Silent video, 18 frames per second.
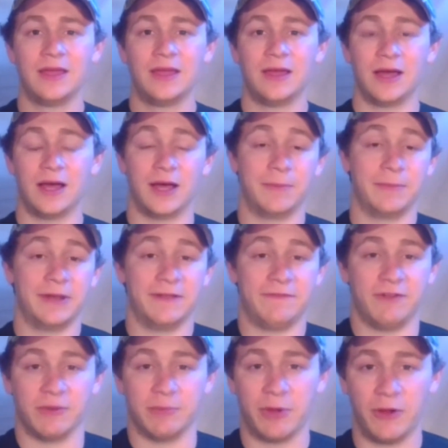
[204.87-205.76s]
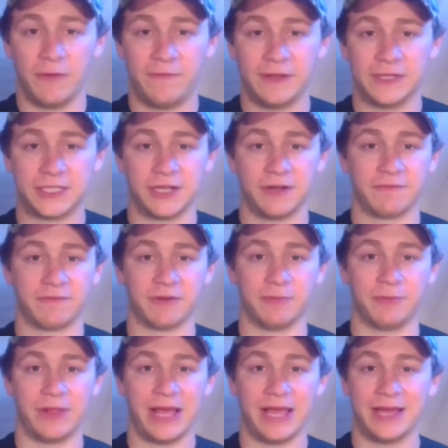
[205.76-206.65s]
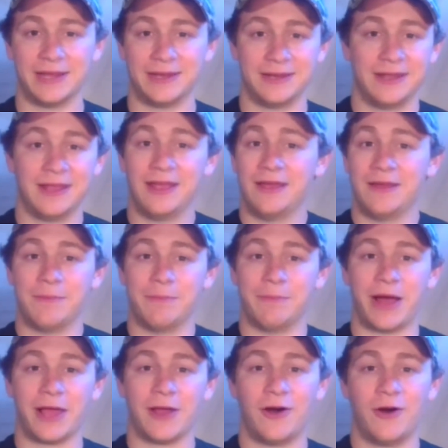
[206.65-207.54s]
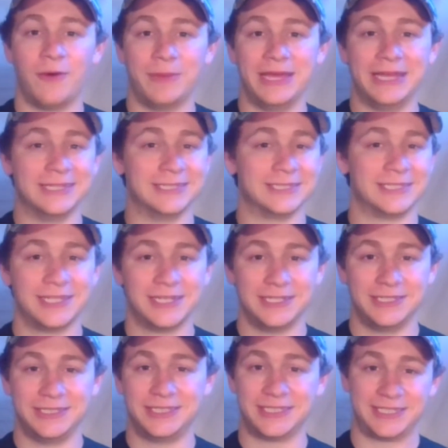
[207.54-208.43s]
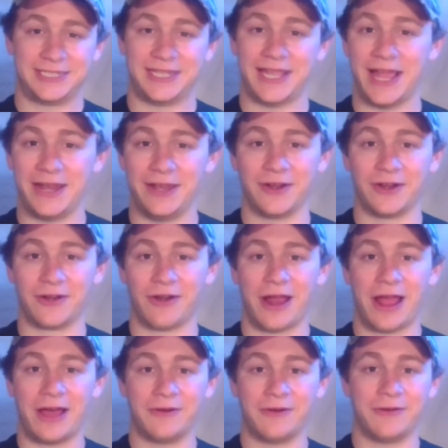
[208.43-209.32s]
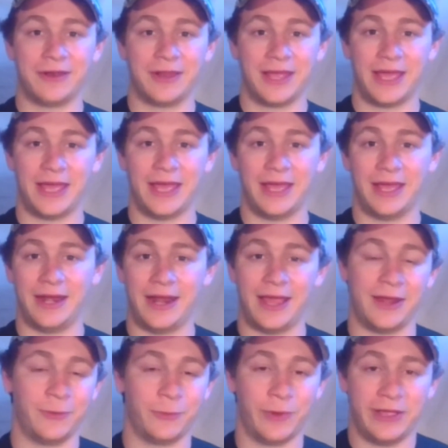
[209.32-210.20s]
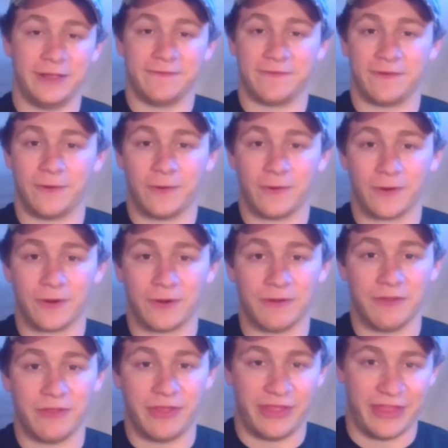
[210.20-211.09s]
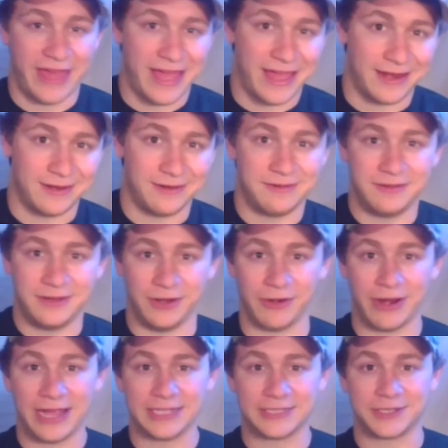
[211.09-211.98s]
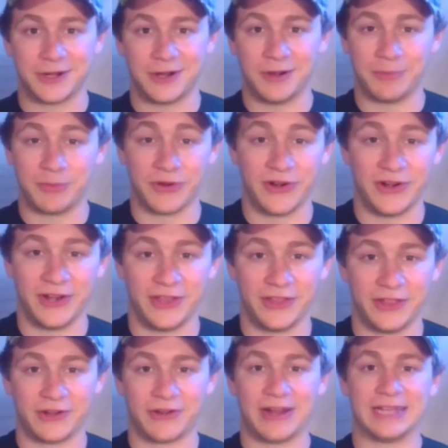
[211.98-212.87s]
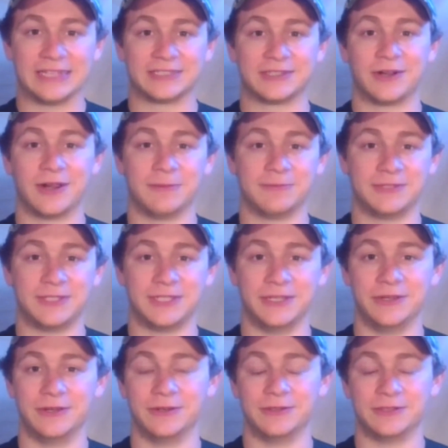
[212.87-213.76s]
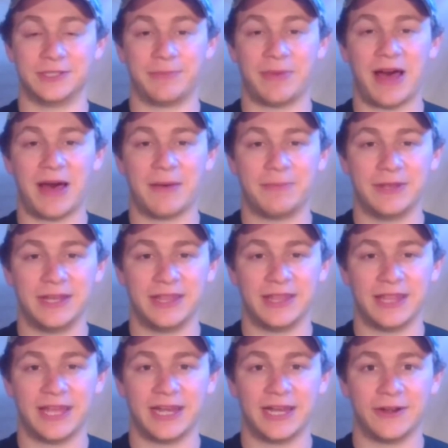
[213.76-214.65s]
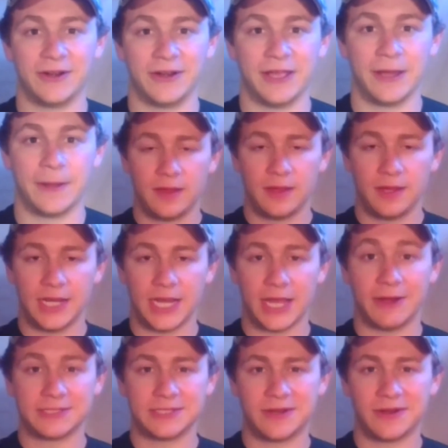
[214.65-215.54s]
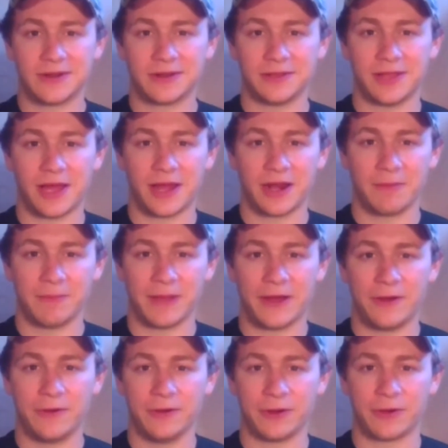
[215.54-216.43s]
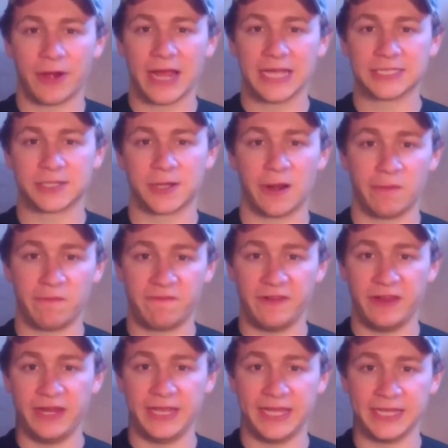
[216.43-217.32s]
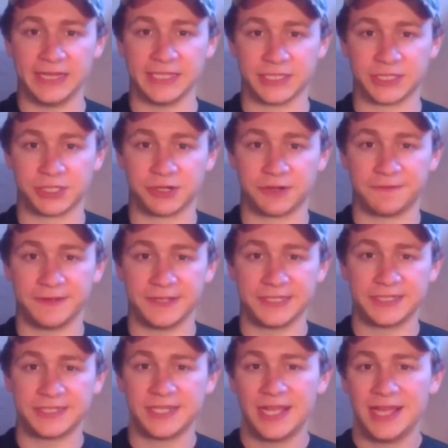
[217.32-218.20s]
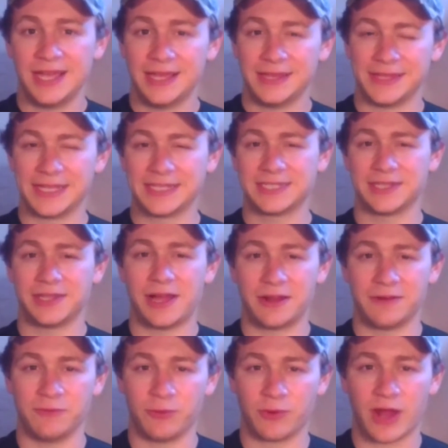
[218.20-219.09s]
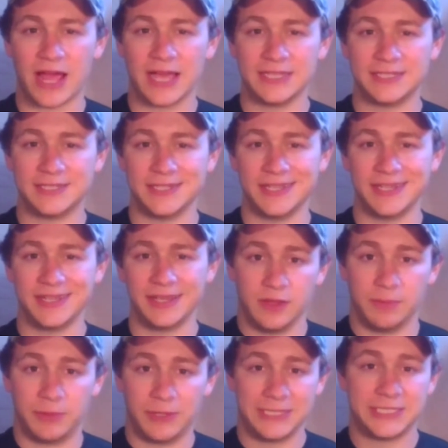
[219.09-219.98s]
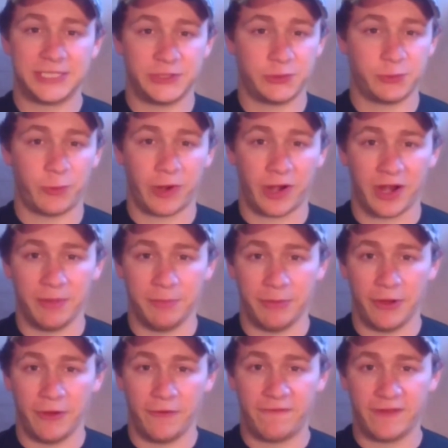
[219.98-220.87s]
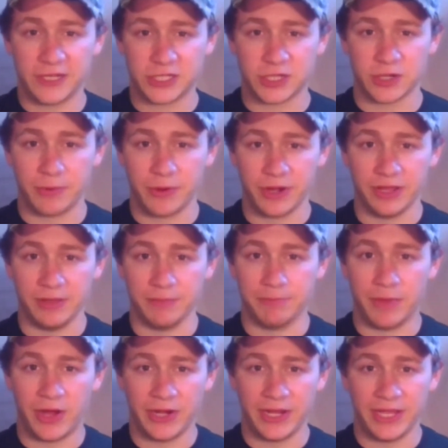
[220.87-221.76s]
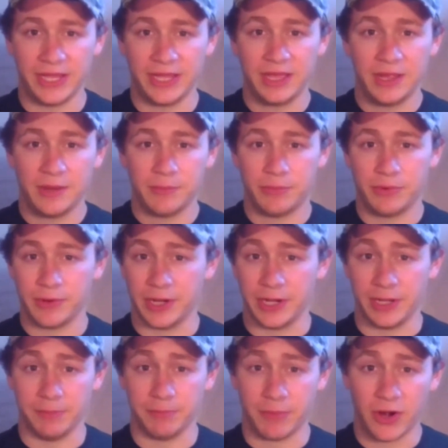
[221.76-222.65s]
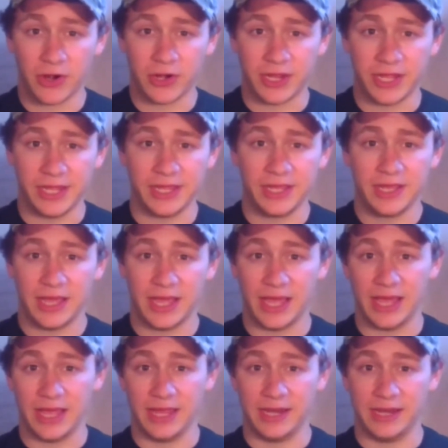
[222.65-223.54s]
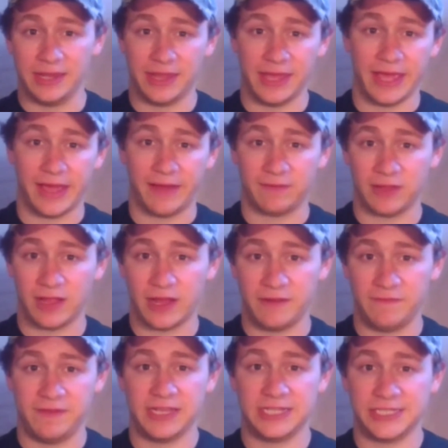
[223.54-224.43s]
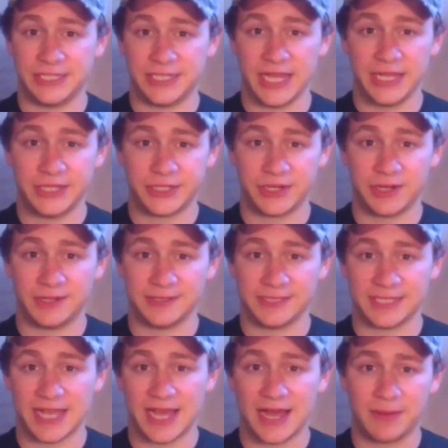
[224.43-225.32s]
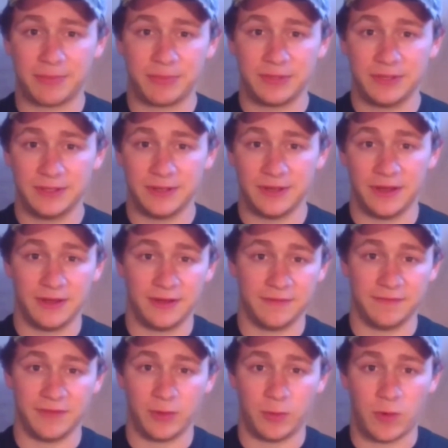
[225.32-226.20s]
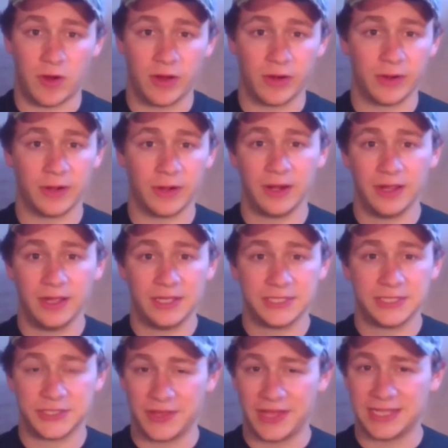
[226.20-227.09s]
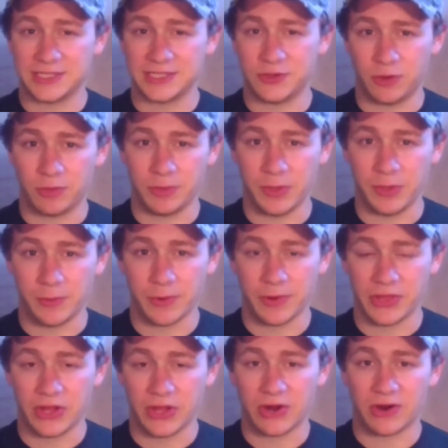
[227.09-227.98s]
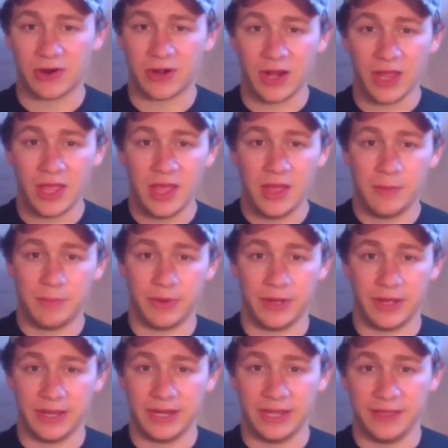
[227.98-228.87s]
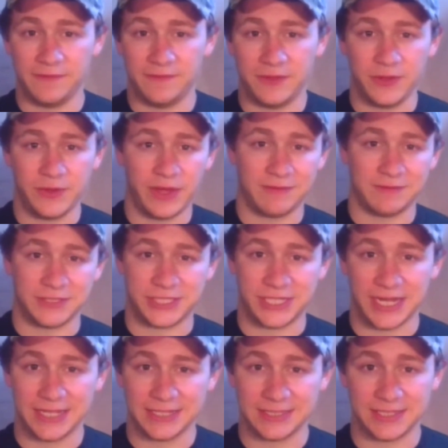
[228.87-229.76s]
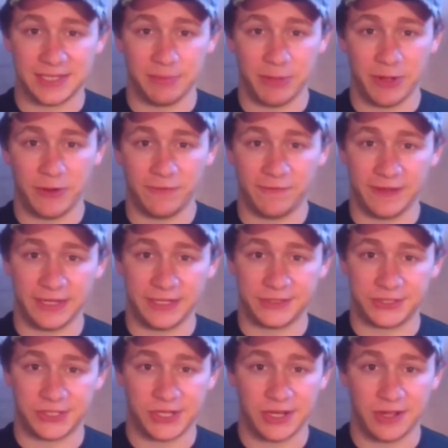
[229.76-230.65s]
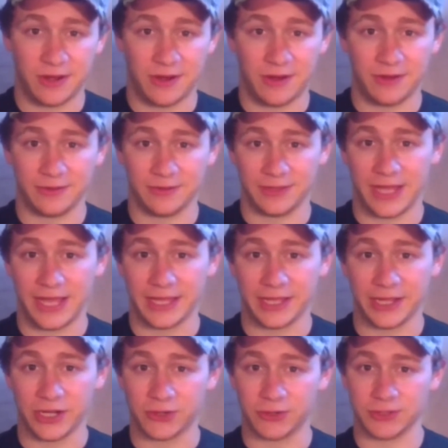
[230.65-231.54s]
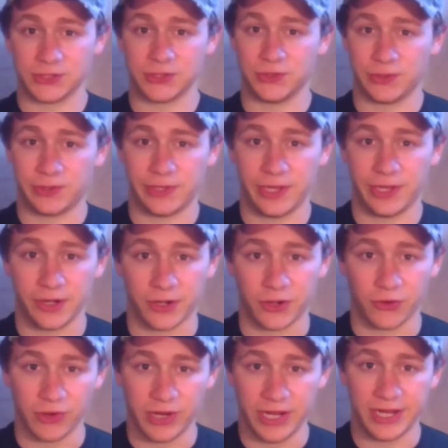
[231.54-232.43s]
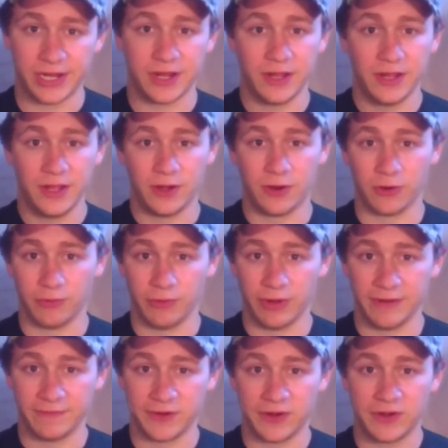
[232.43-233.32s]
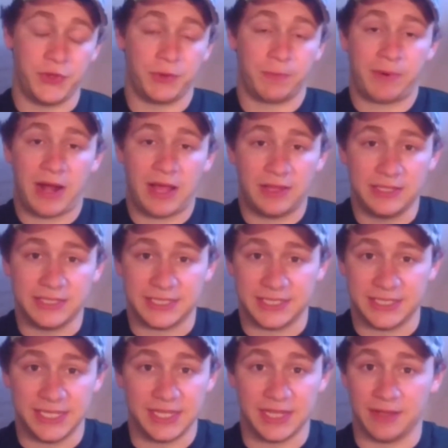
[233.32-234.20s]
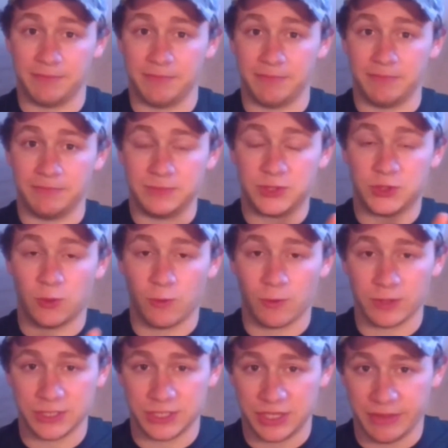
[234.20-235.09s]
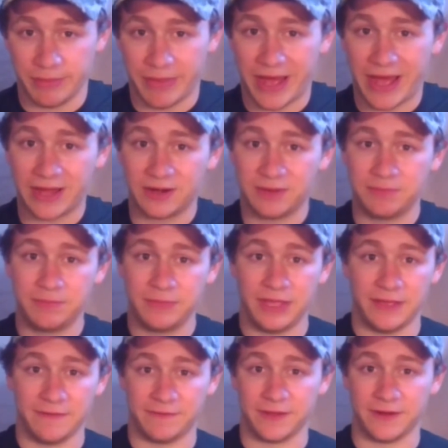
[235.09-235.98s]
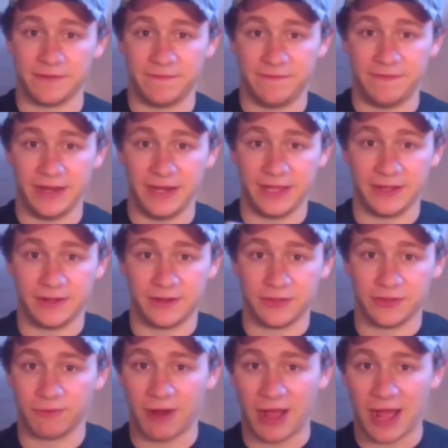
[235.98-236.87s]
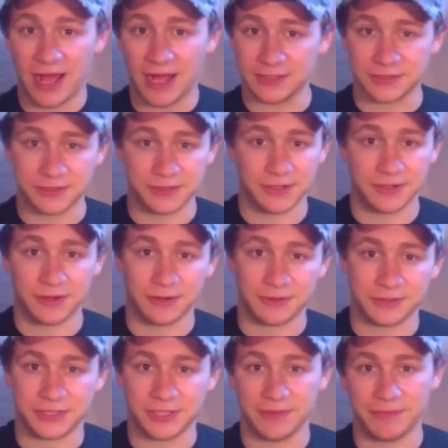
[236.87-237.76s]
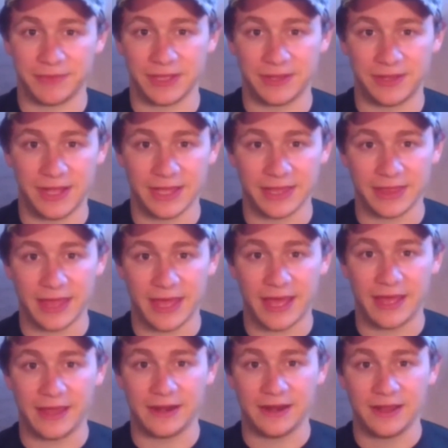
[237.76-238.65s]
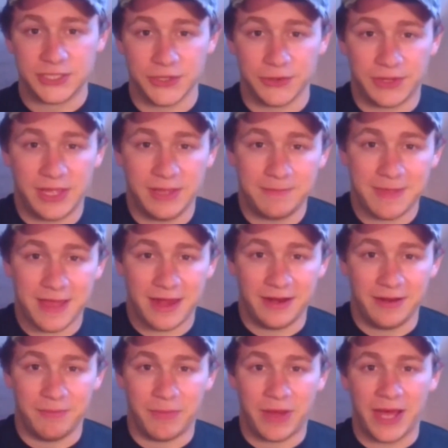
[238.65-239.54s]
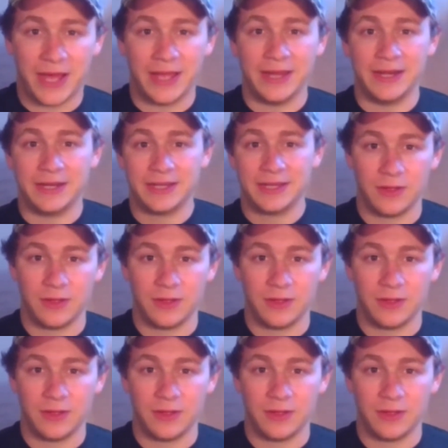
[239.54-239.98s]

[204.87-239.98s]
And if you're bow fishing from land, by all means, just stand your ground and wait for that grass carp or another grass carp to pop into that area. Now, I talk a lot about grass carp feeding at the surface. That's a lot of what I see. The places where I bow fish are pretty muddy, pretty murky, and they have a lot of vegetation on top of the water. So that's normally where they are. But if you have a chance to bow fish on like a crystal clear creek or river, you'll probably see them towards the bottom if they're feeding on the rocks or something like that. So keep that in mind.